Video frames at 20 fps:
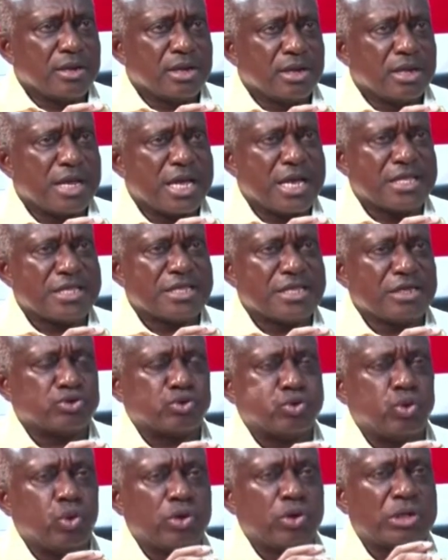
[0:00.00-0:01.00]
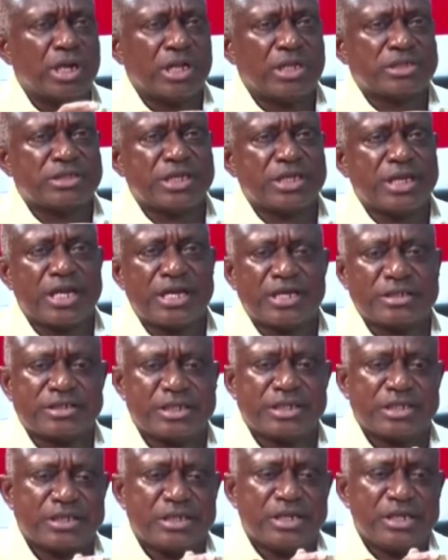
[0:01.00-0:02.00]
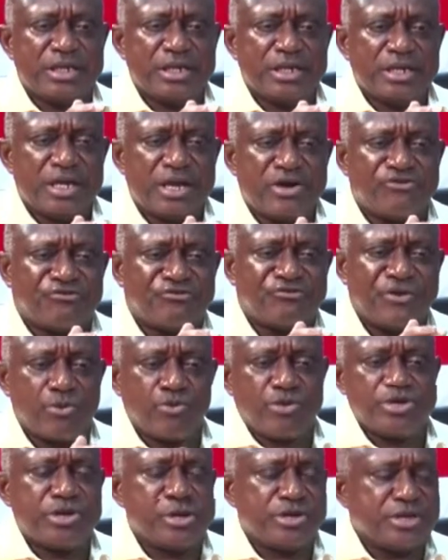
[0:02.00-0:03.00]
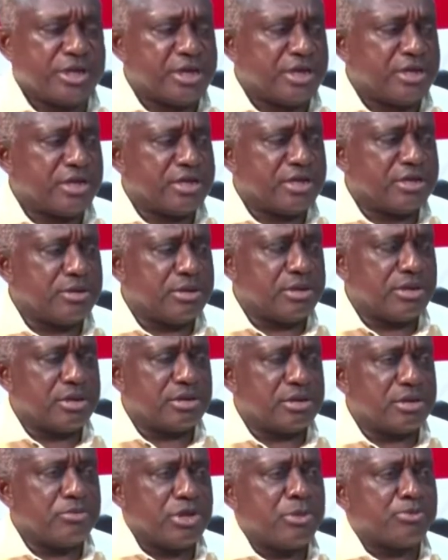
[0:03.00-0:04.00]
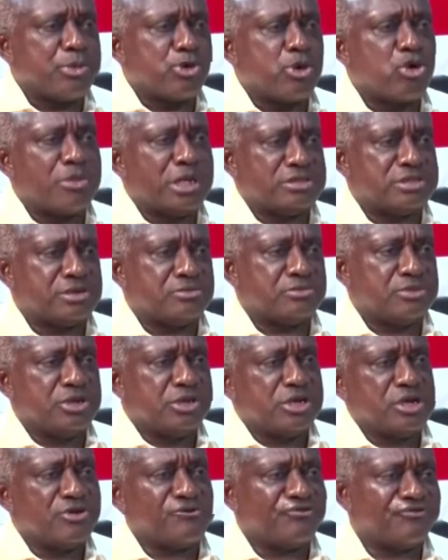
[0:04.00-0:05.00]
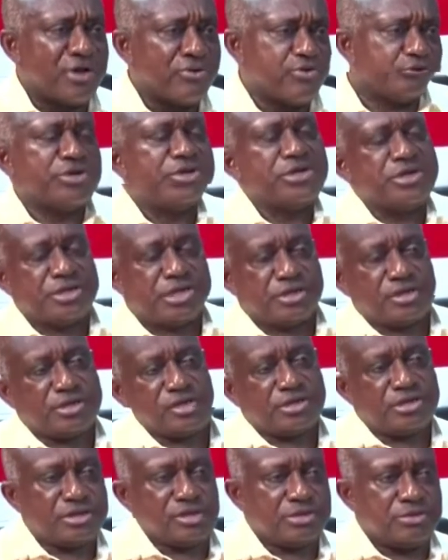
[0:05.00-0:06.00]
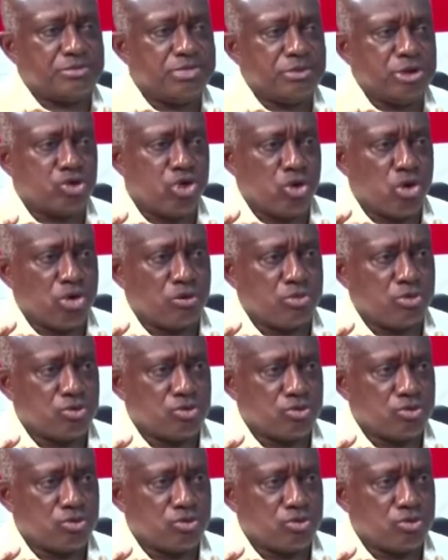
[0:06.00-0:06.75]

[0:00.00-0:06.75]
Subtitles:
and yet too clear, say, essay, a fun way, dear, mempo massam, a fun way, dear, midormo.